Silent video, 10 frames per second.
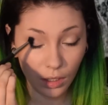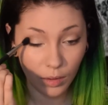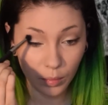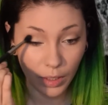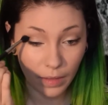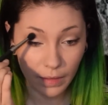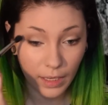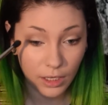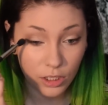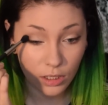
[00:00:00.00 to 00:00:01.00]
And blend the
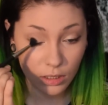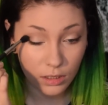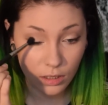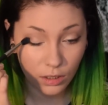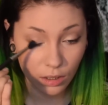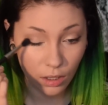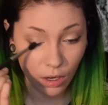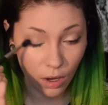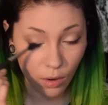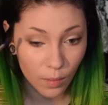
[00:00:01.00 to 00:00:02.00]
edges
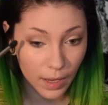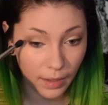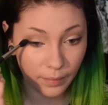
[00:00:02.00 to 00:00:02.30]
away.